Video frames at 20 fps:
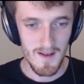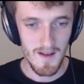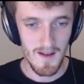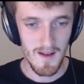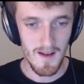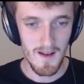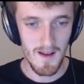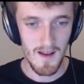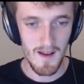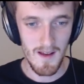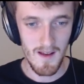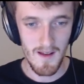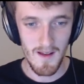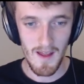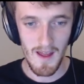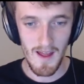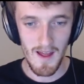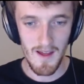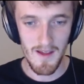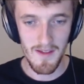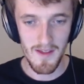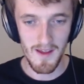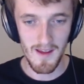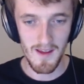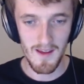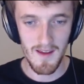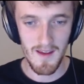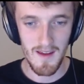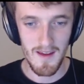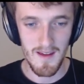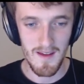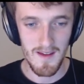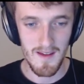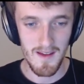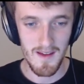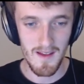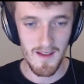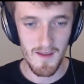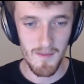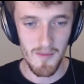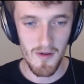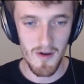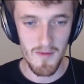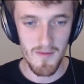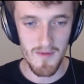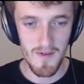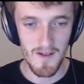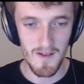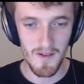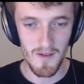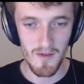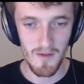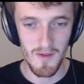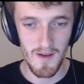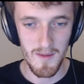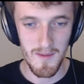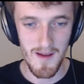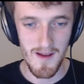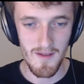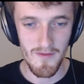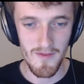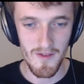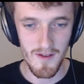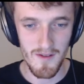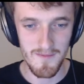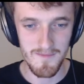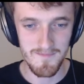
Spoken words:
I think it's appropriate to call him Alpha.